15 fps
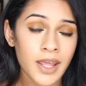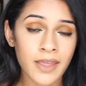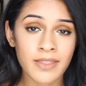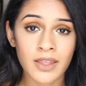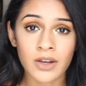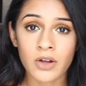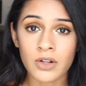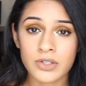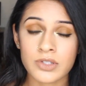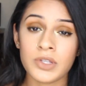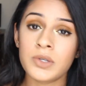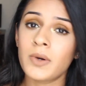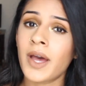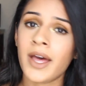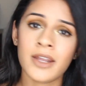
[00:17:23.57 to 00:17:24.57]
and then also
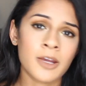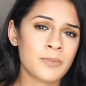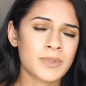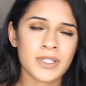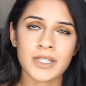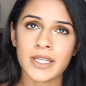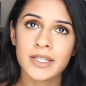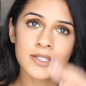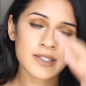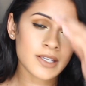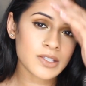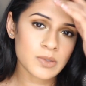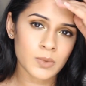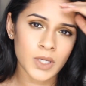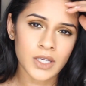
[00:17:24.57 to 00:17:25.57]
you had up to like
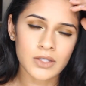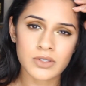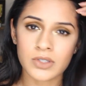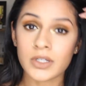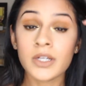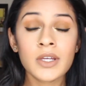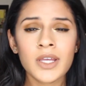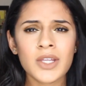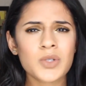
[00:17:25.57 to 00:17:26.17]
6 weeks or